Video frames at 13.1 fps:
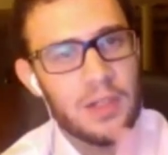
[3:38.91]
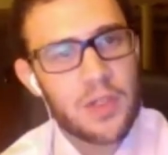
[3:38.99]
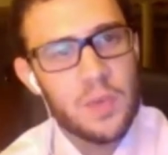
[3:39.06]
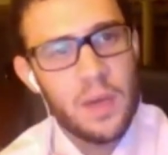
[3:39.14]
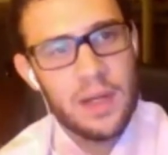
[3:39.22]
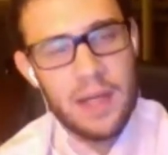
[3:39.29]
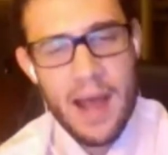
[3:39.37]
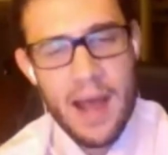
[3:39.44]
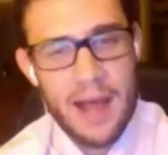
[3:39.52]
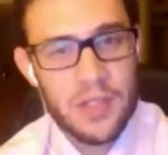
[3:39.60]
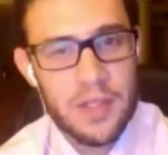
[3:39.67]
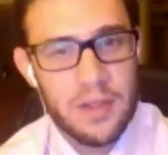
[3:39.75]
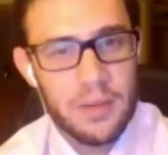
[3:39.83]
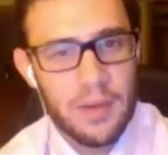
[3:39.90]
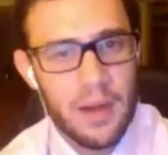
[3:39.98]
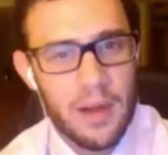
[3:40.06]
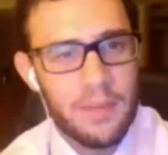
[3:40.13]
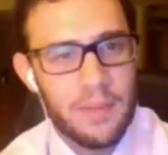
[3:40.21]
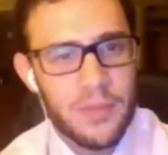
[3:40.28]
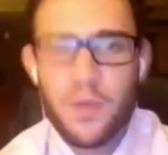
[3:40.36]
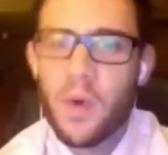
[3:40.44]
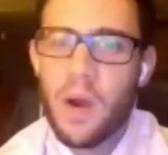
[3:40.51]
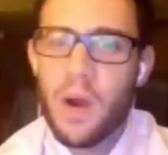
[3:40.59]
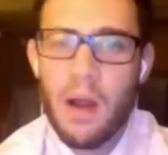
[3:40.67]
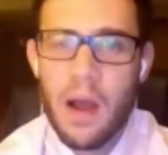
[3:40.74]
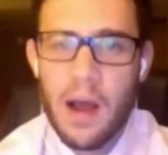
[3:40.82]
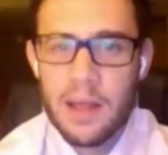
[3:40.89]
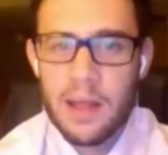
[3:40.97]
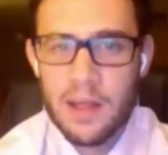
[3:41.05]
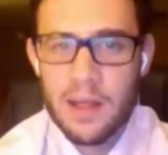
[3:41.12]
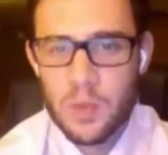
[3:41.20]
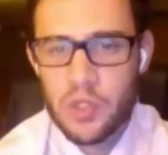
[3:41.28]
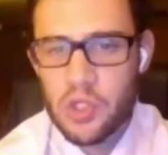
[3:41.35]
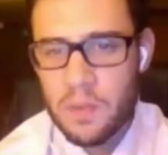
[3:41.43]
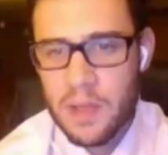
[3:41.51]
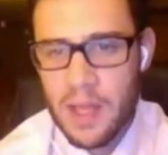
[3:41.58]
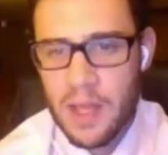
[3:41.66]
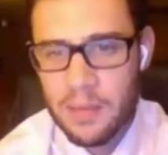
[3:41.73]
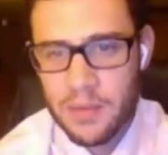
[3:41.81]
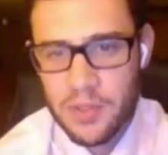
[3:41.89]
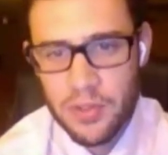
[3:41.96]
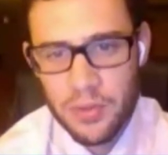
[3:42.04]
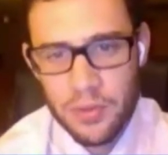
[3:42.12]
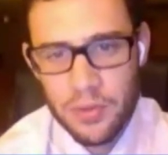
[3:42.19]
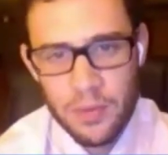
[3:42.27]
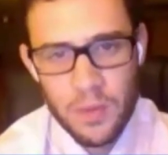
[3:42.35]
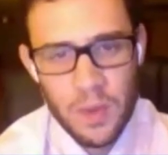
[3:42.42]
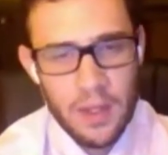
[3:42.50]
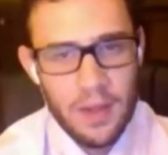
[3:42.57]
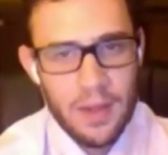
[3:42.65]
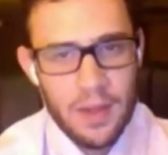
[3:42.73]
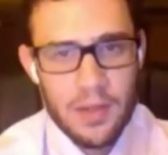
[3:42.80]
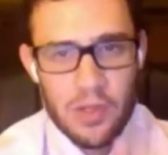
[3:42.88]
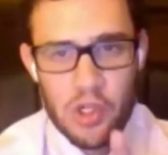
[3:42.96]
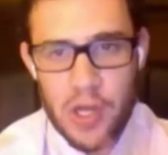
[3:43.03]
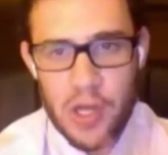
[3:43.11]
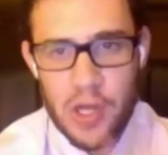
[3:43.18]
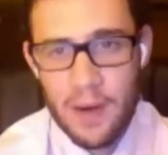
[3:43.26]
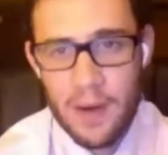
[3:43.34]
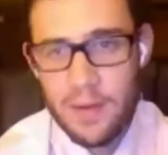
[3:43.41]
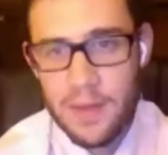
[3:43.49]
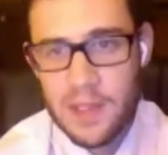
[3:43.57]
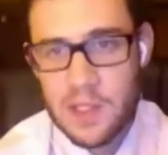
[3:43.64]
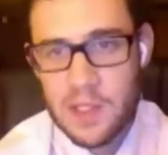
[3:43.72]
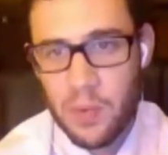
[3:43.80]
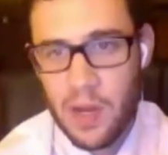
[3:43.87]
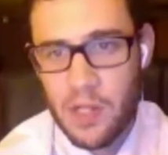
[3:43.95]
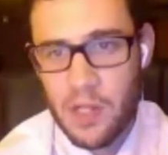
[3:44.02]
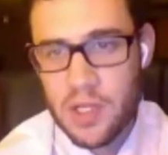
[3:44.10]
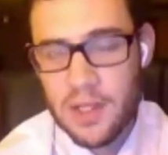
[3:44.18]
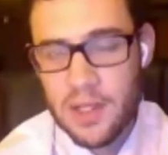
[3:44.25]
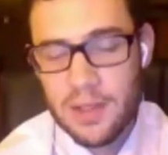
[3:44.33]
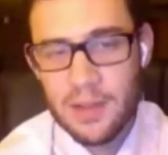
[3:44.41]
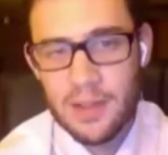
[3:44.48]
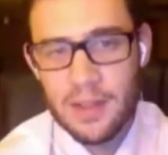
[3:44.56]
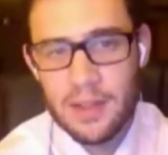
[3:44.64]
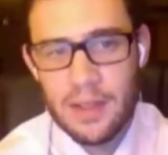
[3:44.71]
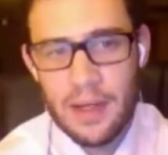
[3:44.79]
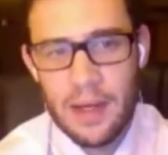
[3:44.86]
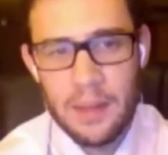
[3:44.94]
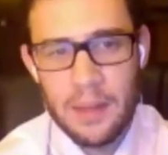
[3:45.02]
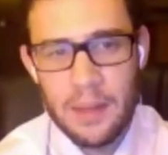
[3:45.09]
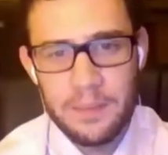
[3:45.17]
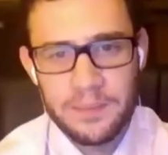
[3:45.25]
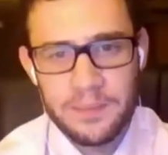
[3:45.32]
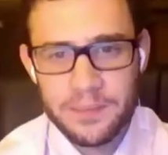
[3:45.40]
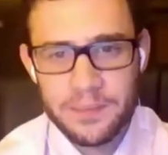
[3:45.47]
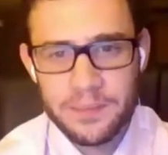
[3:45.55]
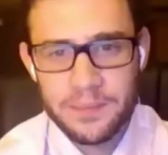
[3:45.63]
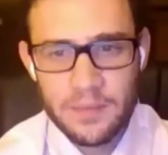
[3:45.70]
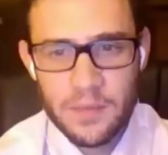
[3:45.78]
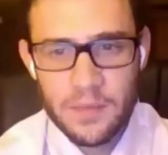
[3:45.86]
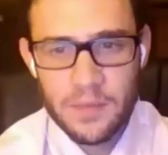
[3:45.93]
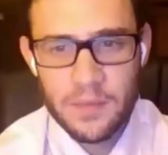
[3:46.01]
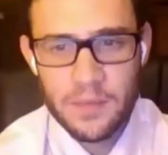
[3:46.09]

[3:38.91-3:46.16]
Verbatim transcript: And I just wanted to ask you, um, just for our audience, would you be able to share this spreadsheet? Um, Yes.